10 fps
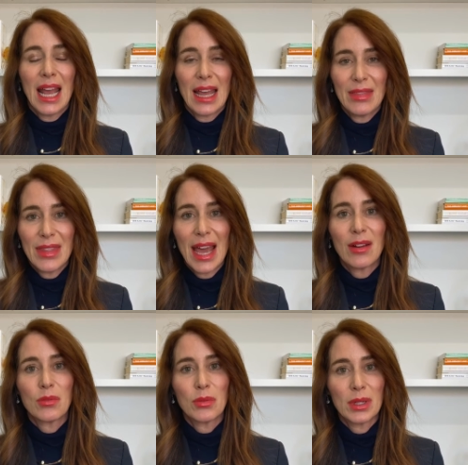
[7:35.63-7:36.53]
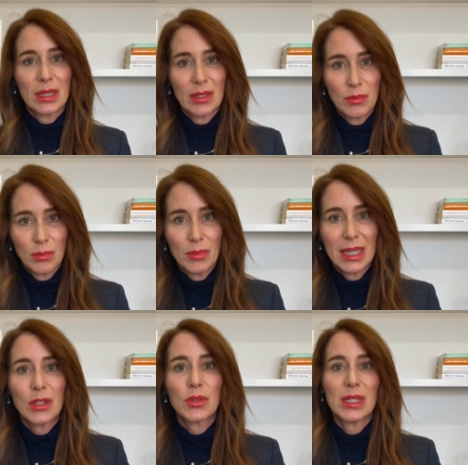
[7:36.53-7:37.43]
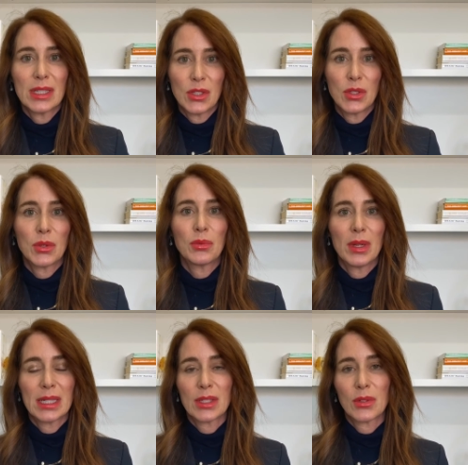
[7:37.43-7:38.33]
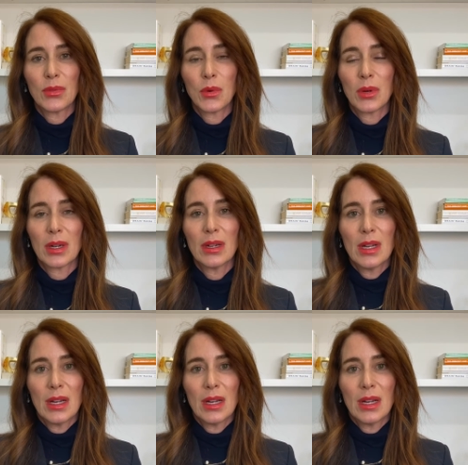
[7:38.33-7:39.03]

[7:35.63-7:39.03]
and that really increases your risk for